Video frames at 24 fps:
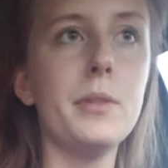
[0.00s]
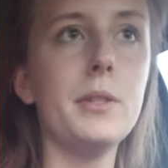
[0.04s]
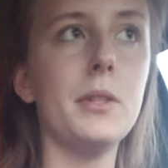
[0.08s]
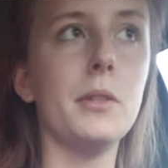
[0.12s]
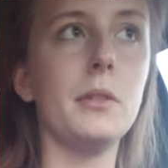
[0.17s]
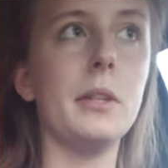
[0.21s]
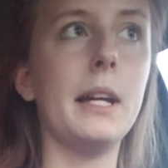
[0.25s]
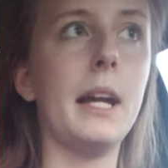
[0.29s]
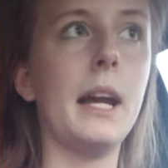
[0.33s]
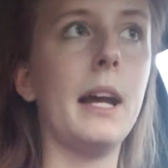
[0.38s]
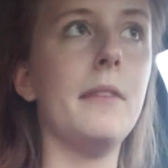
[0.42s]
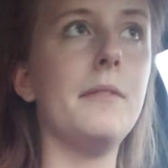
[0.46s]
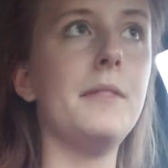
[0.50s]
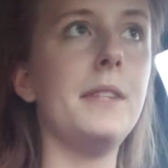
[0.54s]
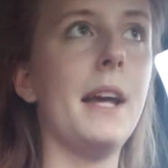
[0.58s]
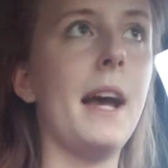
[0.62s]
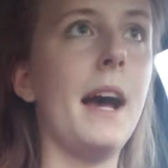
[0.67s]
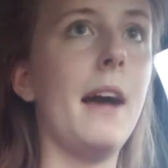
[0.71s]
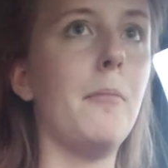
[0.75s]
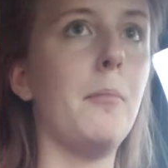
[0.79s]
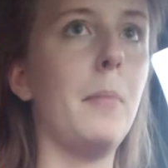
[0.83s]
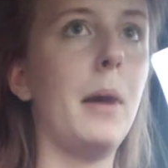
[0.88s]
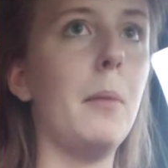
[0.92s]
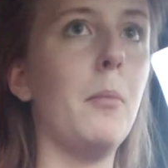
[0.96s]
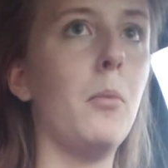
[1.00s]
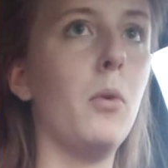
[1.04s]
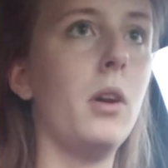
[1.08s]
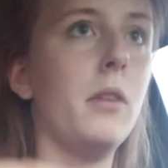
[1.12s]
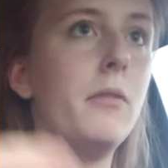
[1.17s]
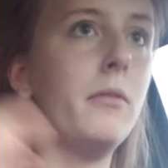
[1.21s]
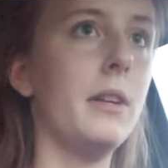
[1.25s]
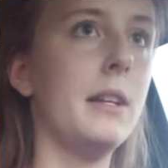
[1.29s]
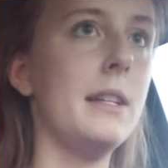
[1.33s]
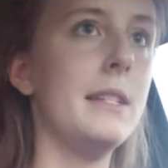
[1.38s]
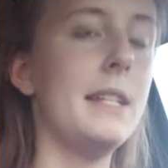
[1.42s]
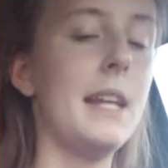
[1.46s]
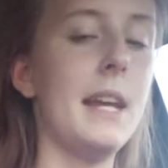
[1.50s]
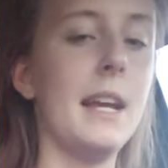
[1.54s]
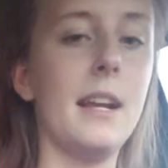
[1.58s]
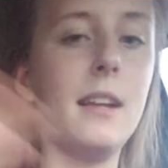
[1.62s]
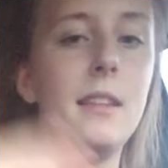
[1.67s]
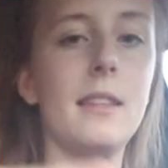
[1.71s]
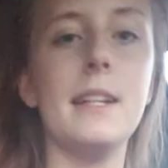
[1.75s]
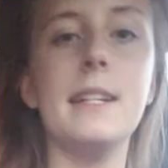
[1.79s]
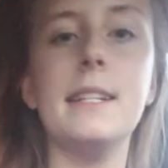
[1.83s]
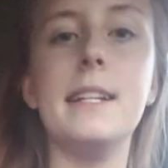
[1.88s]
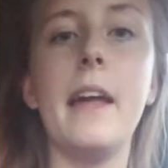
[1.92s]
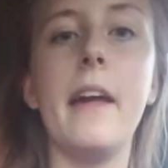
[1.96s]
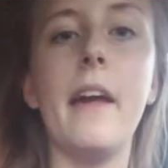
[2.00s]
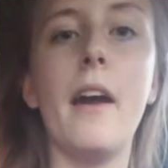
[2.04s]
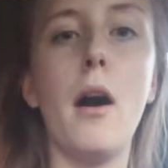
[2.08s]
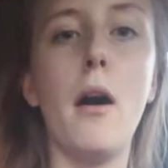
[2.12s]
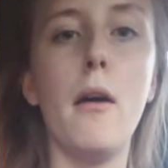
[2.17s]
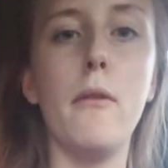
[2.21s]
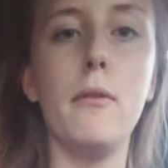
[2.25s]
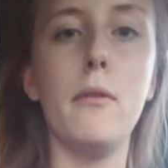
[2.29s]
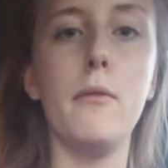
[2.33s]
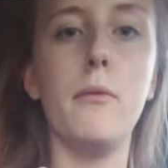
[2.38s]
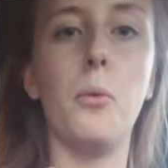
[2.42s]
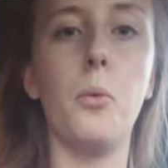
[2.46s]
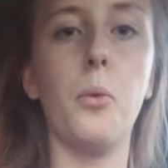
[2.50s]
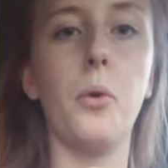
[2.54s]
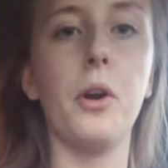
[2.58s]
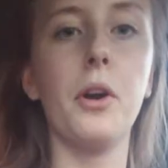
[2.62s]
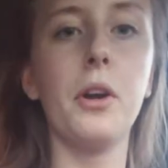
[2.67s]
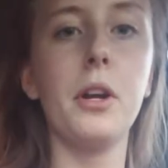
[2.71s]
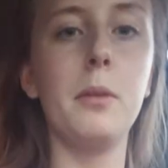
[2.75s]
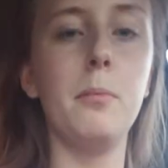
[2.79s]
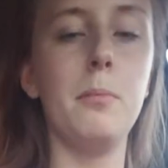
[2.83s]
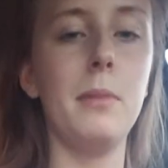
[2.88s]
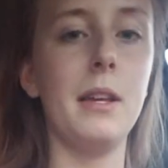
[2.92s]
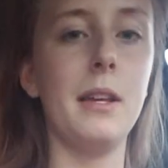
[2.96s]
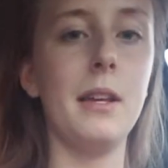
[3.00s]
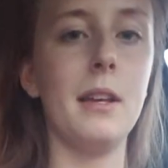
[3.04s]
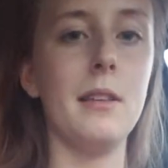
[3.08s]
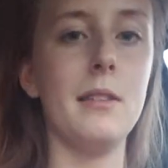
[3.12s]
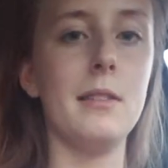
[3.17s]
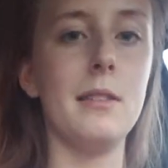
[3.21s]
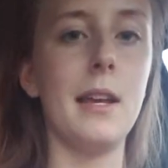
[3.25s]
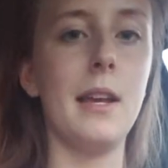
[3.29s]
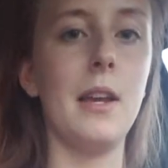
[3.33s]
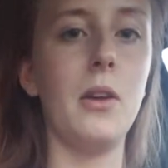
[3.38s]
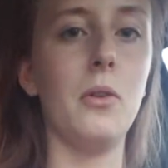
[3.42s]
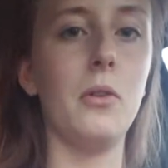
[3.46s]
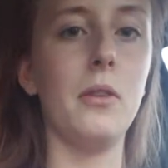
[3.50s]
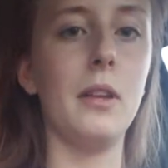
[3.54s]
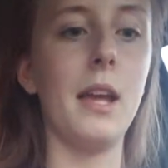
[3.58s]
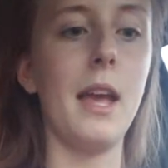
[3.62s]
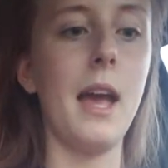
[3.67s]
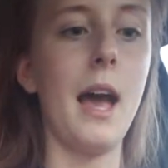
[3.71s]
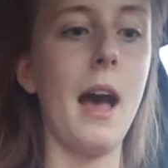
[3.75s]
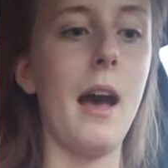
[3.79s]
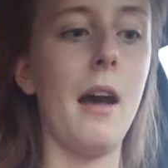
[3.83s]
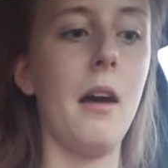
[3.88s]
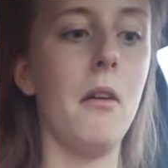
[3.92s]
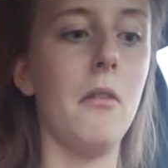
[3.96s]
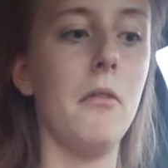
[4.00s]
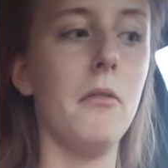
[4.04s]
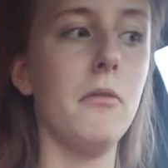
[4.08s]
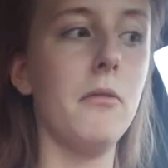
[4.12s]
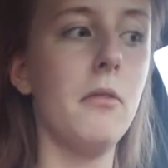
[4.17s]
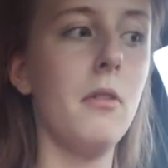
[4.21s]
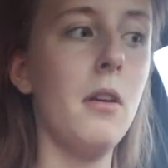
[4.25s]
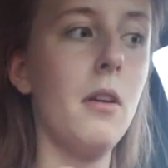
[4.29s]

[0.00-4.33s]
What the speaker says: so I have to have my boyfriend take the day off of work, because they only have